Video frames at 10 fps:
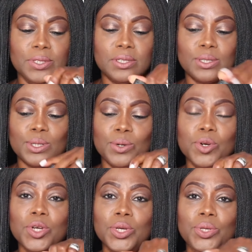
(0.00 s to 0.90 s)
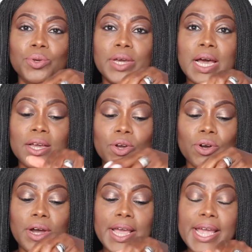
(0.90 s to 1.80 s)
So you can
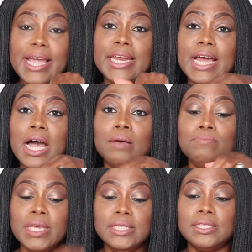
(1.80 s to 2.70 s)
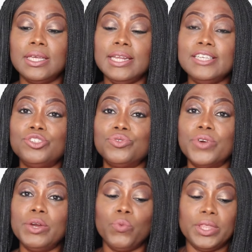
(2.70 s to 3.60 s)
go ahead and mix
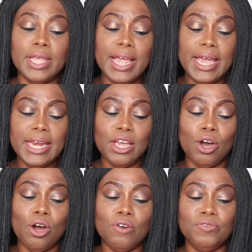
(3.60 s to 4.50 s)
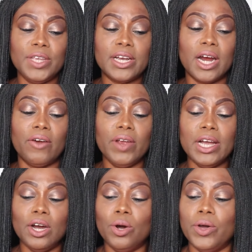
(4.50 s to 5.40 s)
glycerin with any of the
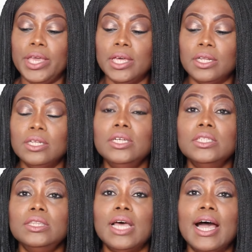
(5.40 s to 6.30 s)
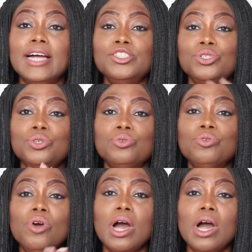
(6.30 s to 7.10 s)
carrier oil that you